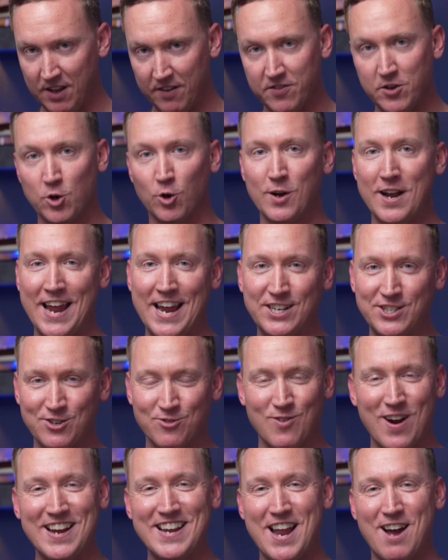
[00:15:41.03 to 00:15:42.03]
If you're an agent
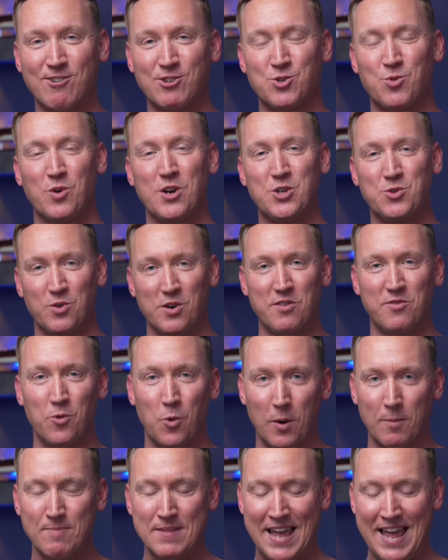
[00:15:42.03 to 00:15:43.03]
right now in
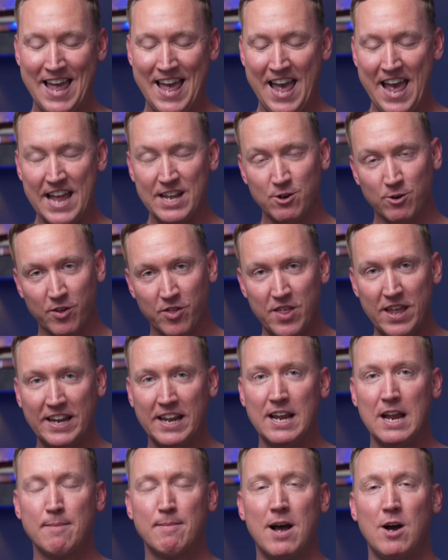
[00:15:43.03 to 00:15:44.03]
2024 and you're
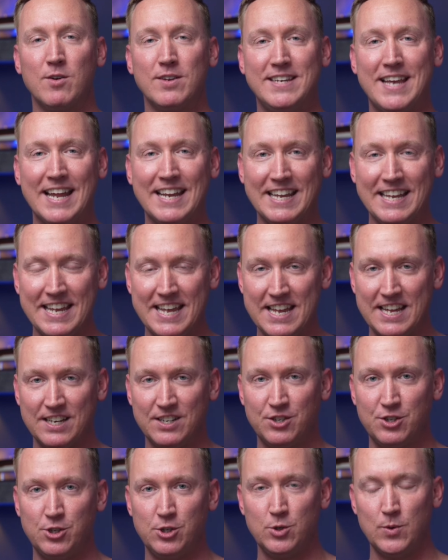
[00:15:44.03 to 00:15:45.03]
thinking about getting
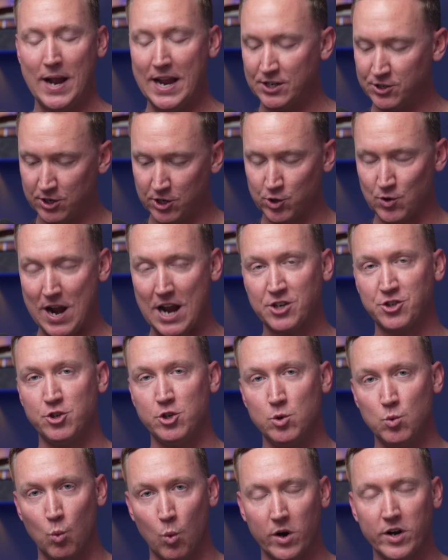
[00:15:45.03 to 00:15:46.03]
into agent attraction,
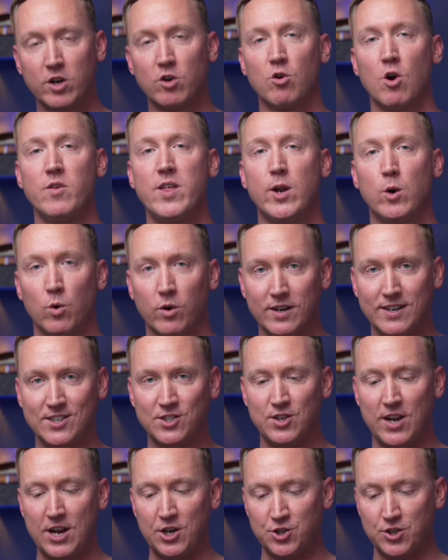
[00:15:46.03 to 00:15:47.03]
you want to grow that
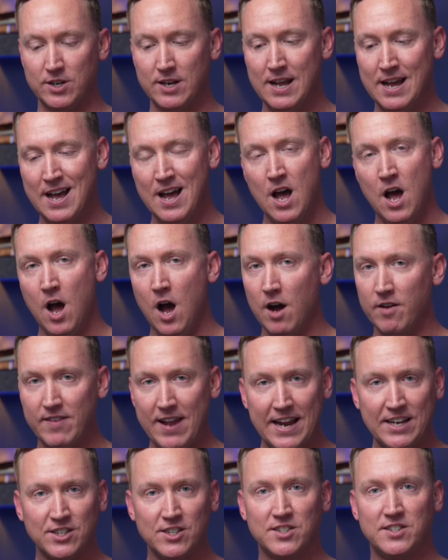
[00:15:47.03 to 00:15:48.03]
organization of
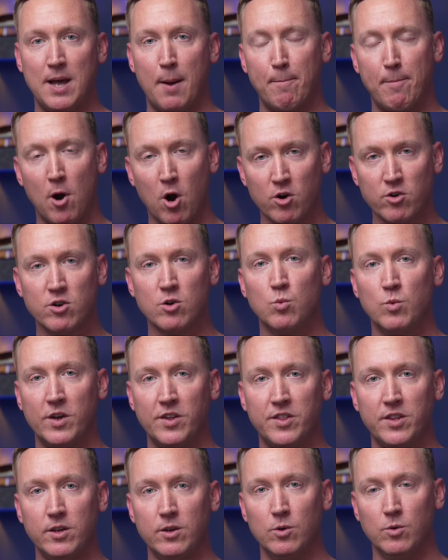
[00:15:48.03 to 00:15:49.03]
agents that partner
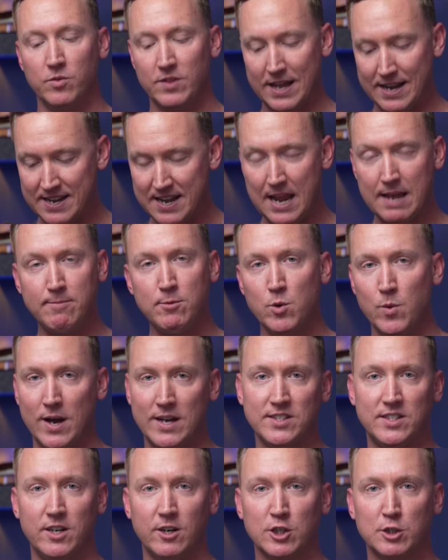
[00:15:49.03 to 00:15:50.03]
with you, that name you
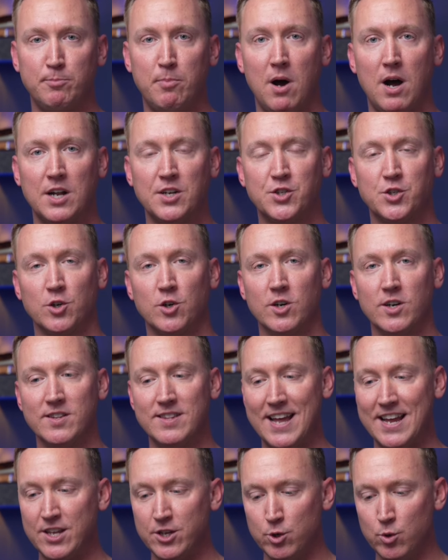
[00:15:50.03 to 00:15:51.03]
as their sponsor,
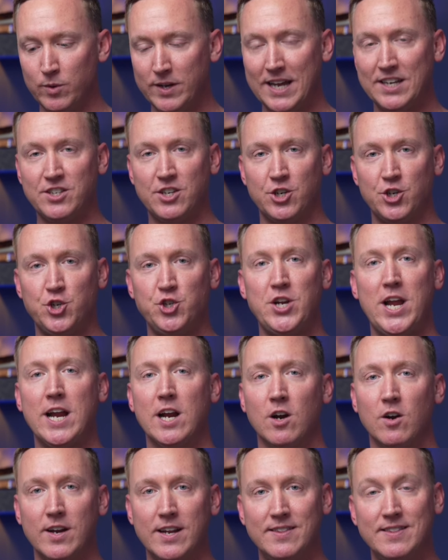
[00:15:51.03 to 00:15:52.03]
and that you get to
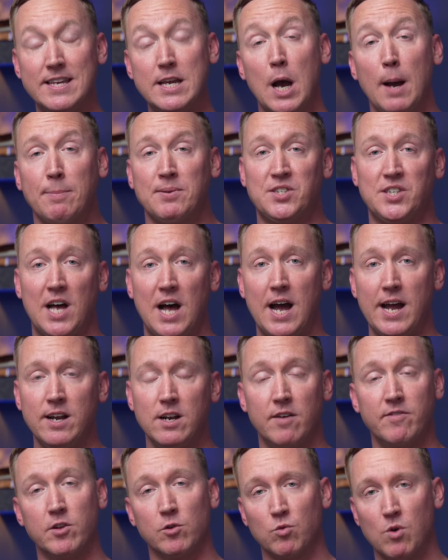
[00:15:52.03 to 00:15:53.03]
share in the upside
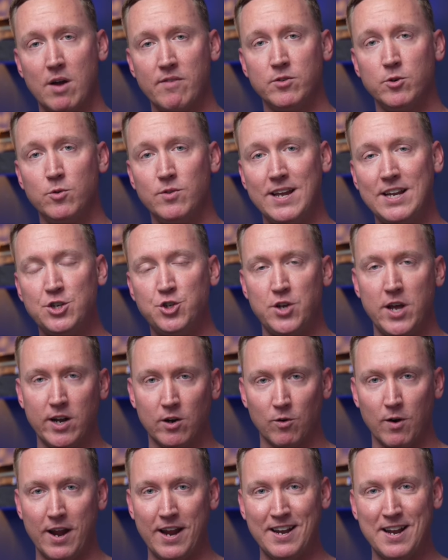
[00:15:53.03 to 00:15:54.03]
of the revenue they
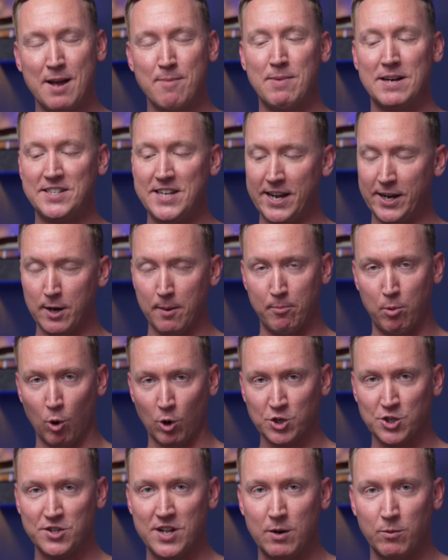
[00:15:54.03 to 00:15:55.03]
generate by taking a
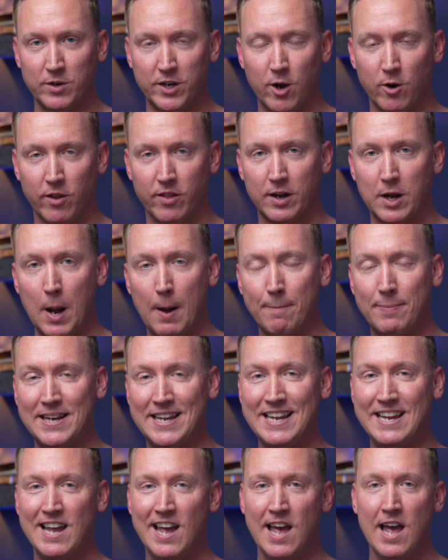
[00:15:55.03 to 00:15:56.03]
portion that would go to the
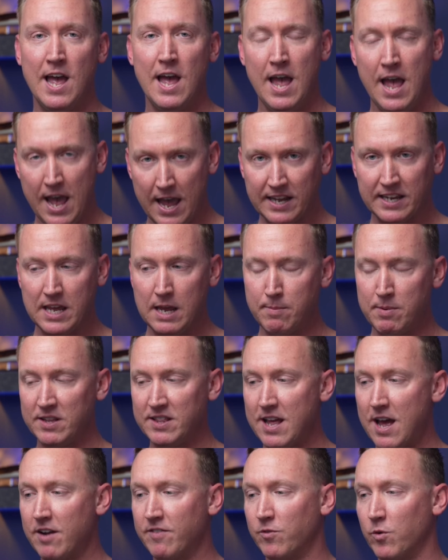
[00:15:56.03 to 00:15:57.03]
company and keeping
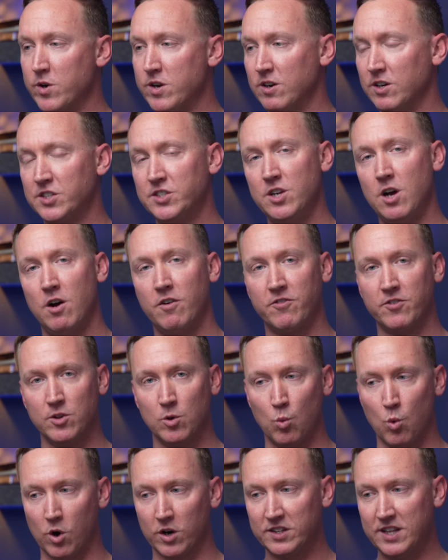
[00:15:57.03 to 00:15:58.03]
that for yourself for the
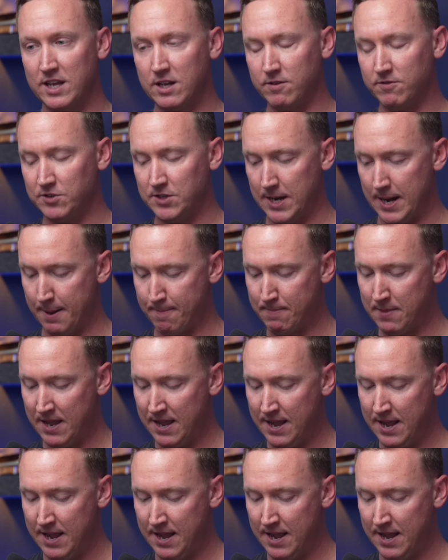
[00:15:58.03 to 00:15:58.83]
work that you've done.